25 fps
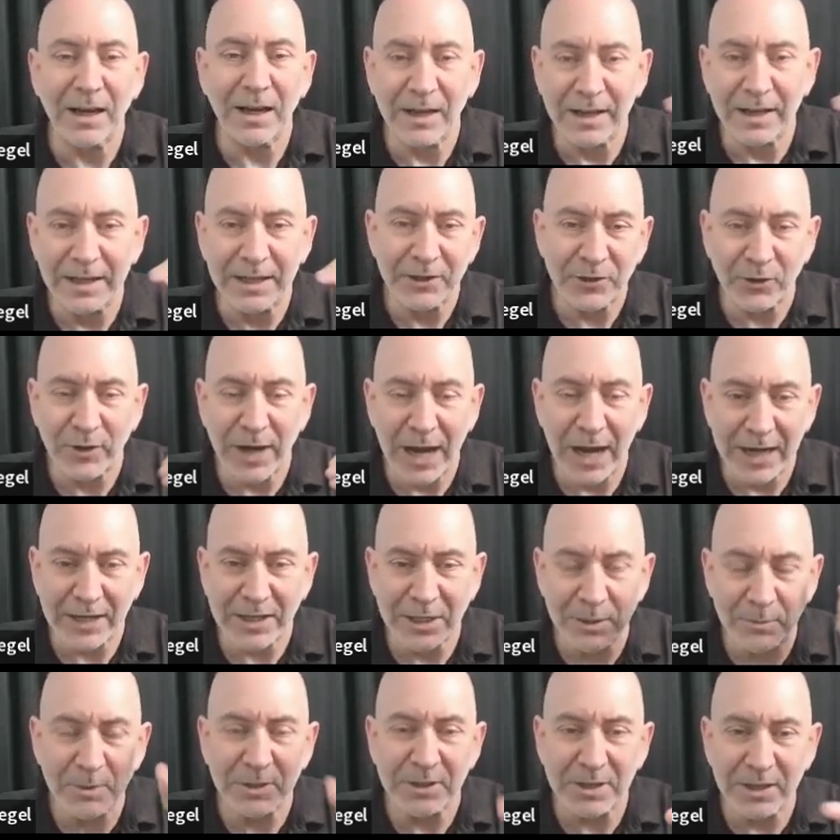
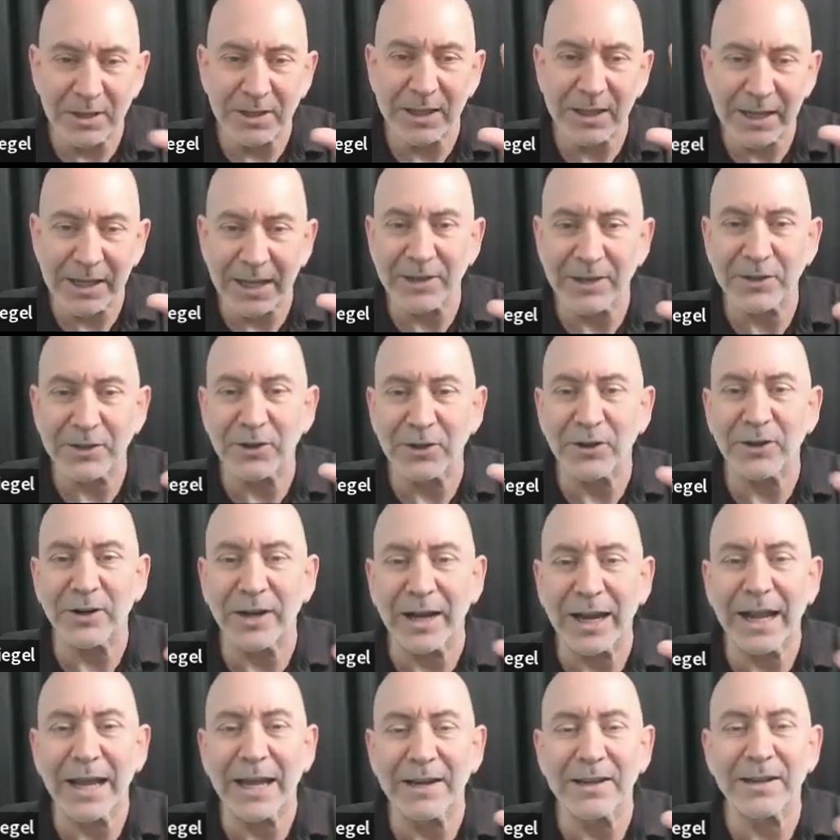interacting, but then they get to your
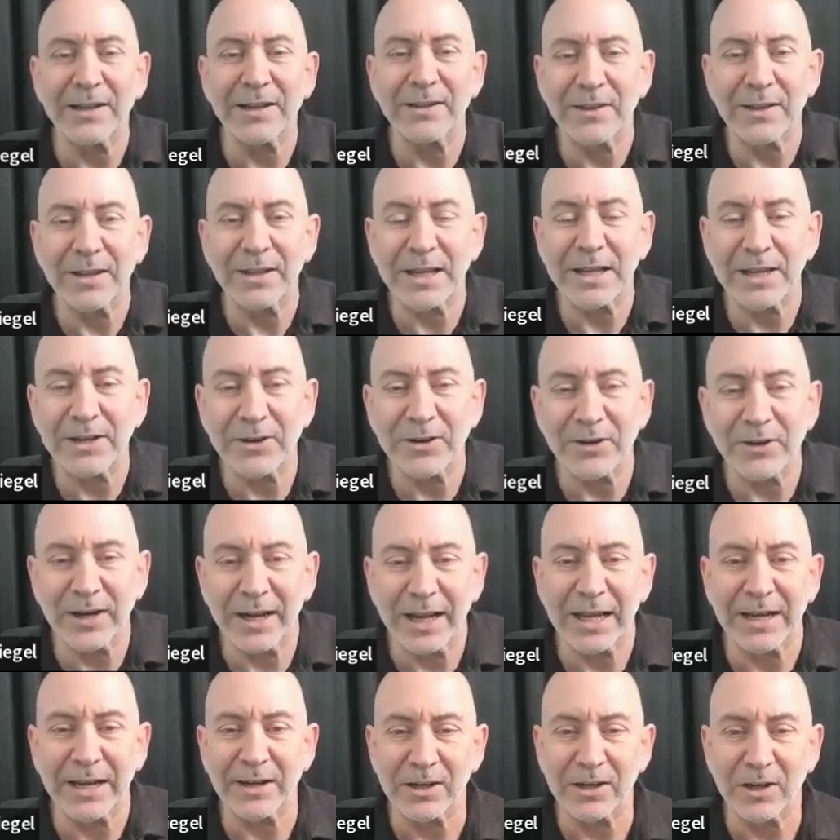hand and they hit your
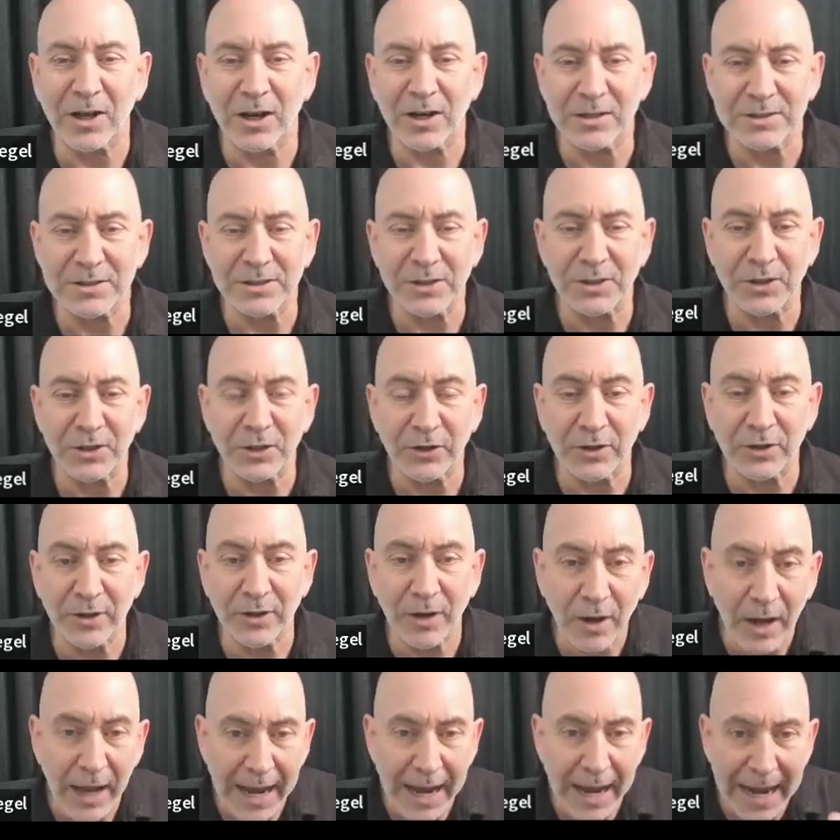hand and cause your
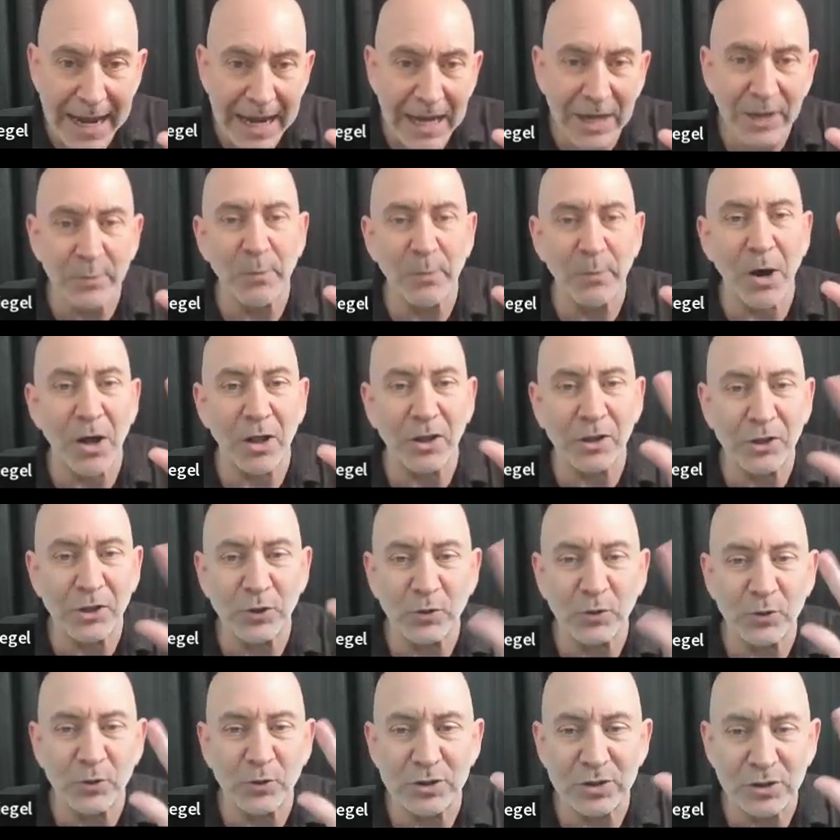hand
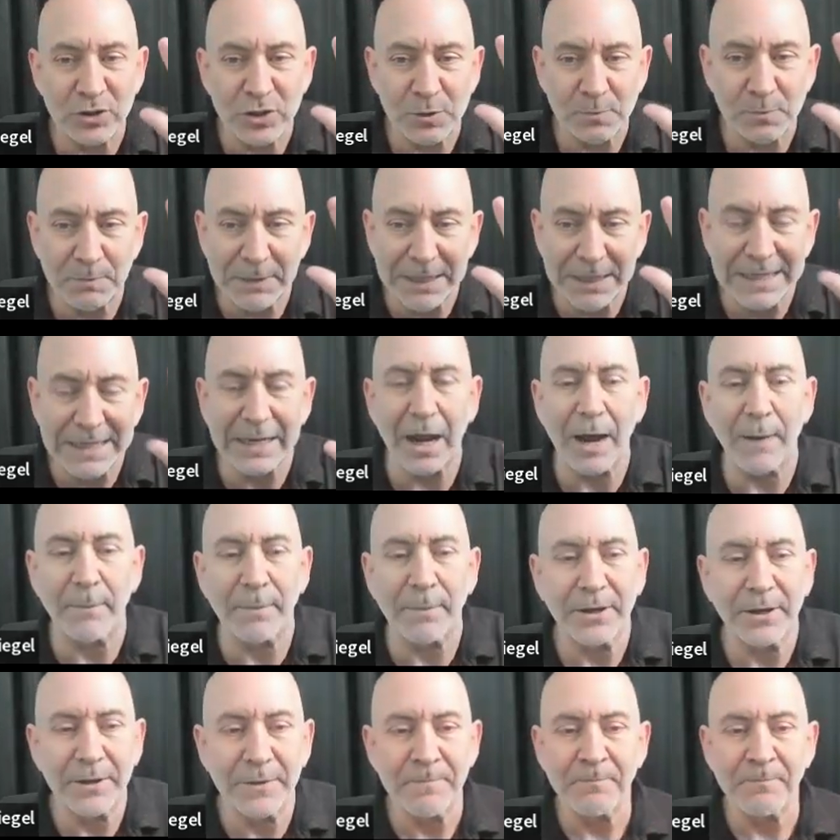molecules to speed up.